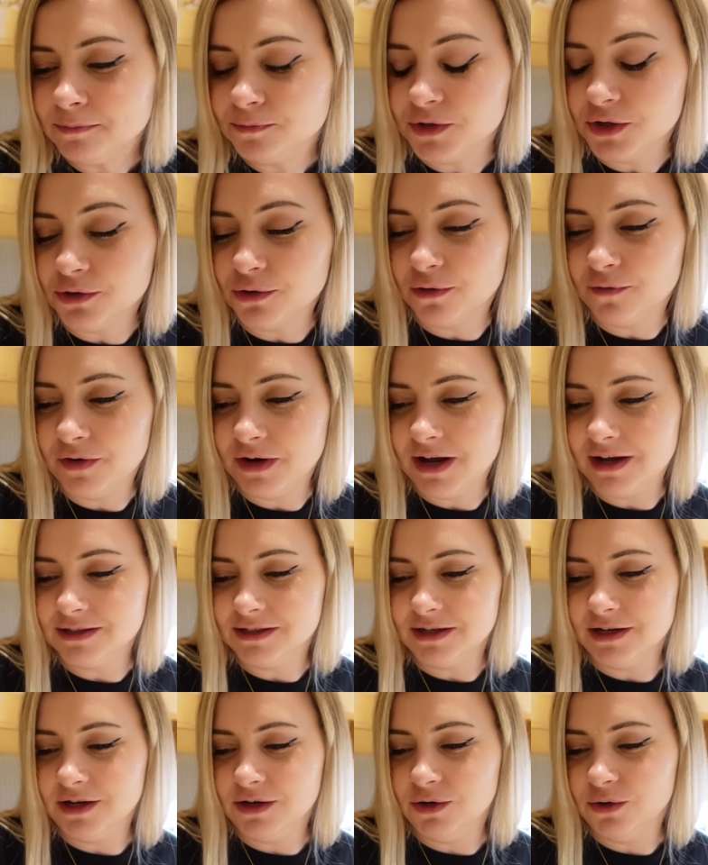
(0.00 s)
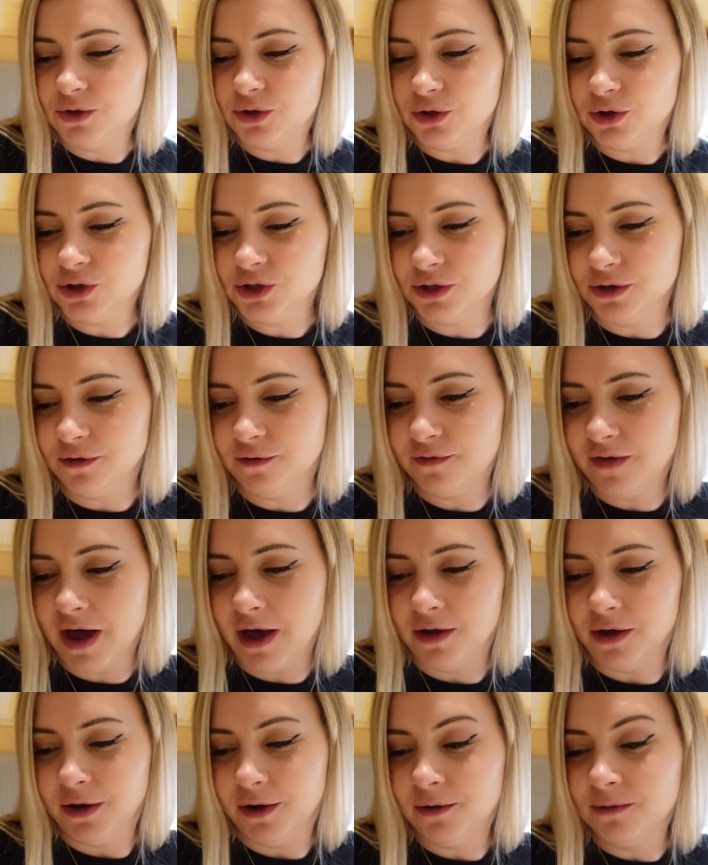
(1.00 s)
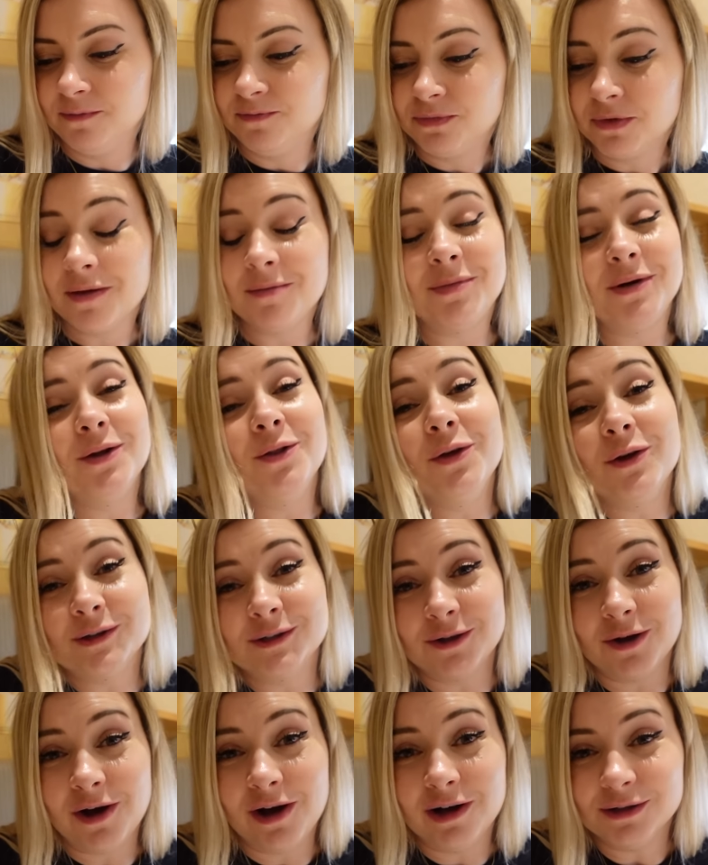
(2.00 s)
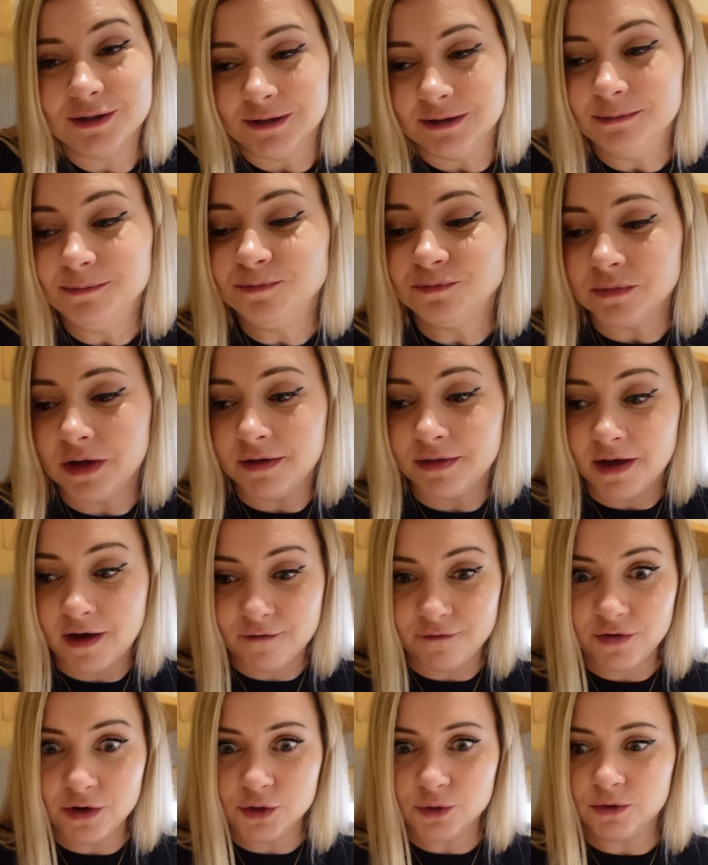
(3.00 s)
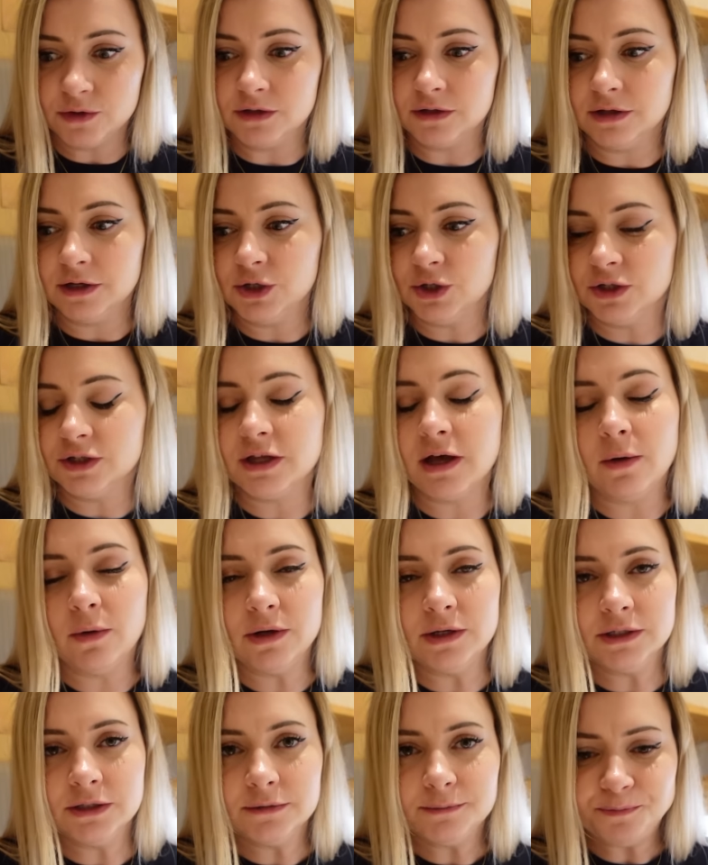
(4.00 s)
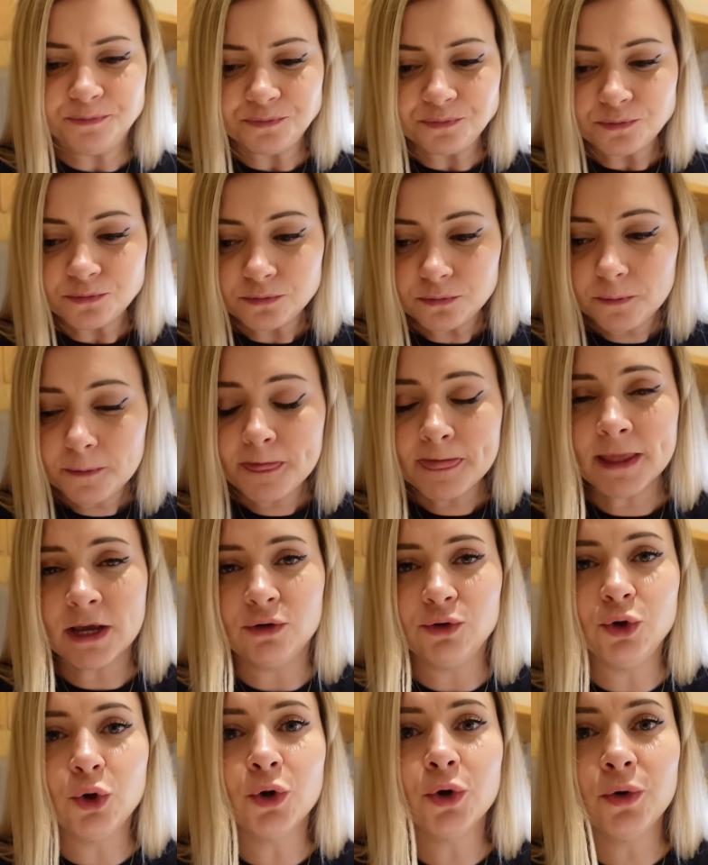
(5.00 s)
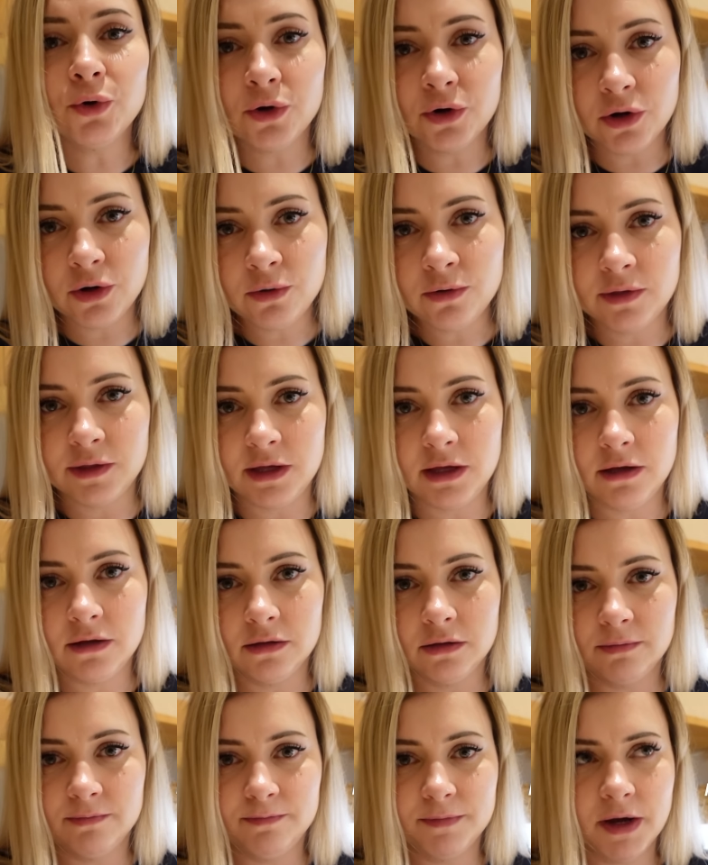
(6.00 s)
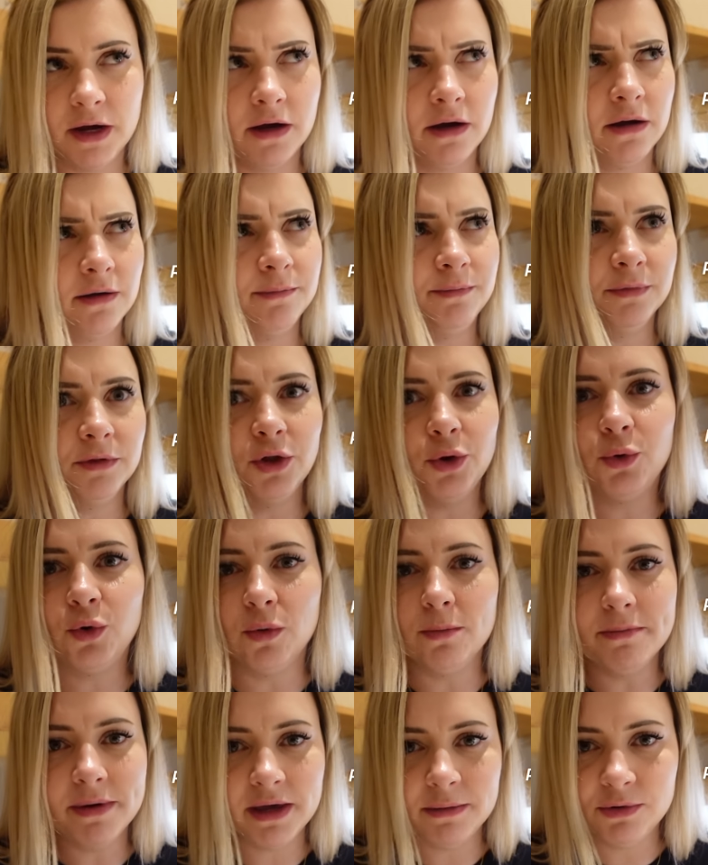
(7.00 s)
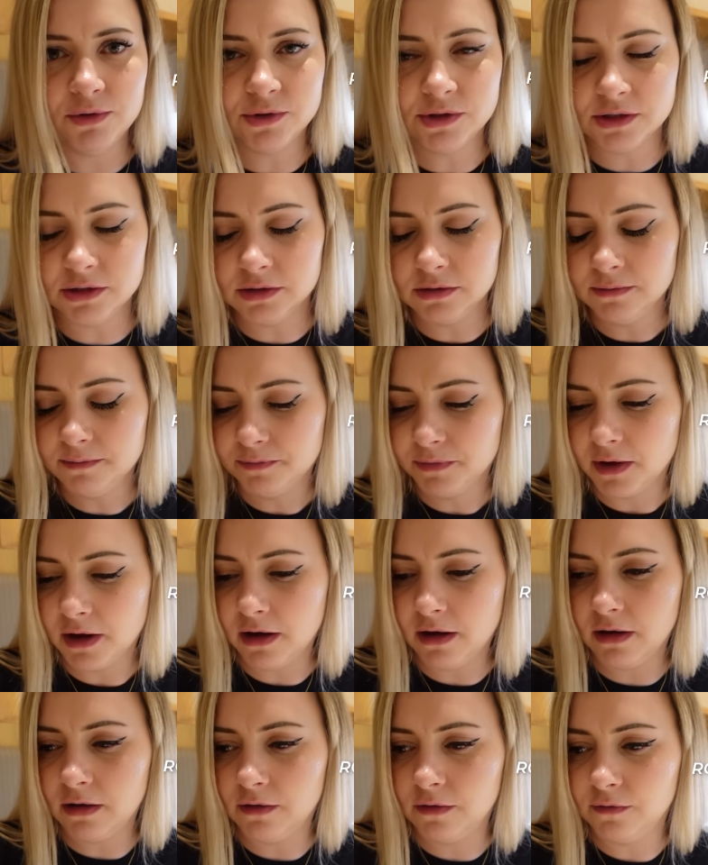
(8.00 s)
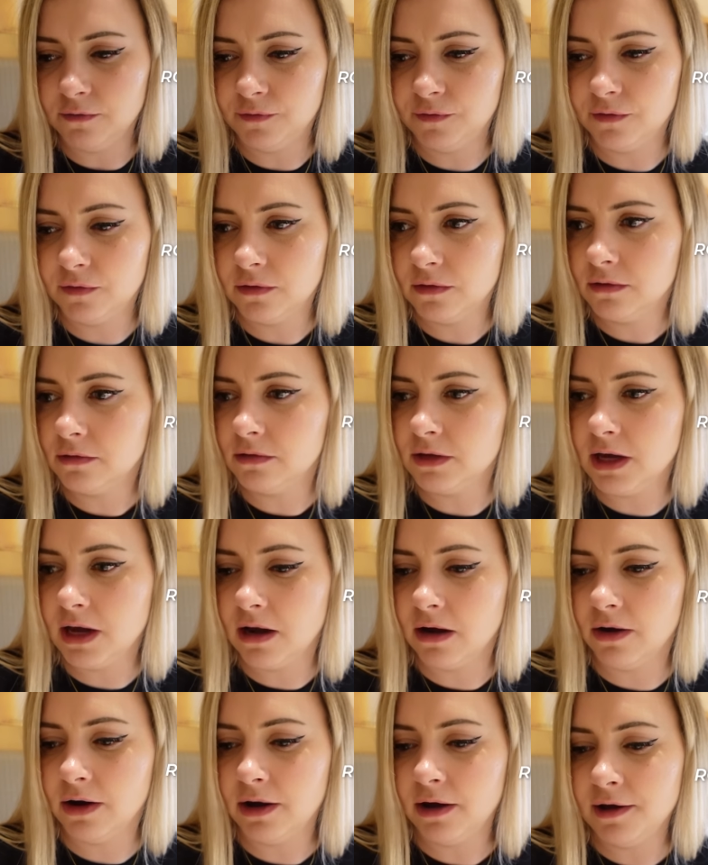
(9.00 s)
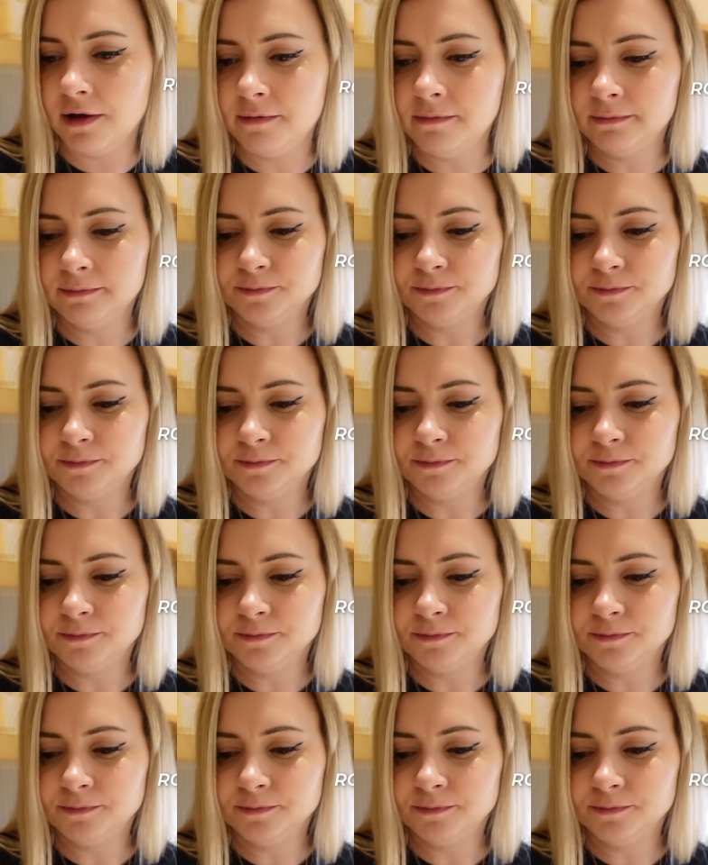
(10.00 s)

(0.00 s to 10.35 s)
Don't know if it has any nutritional value, but it looks awesome. And that fish was delicious. That was Norokuro, the local meibutsu of the area.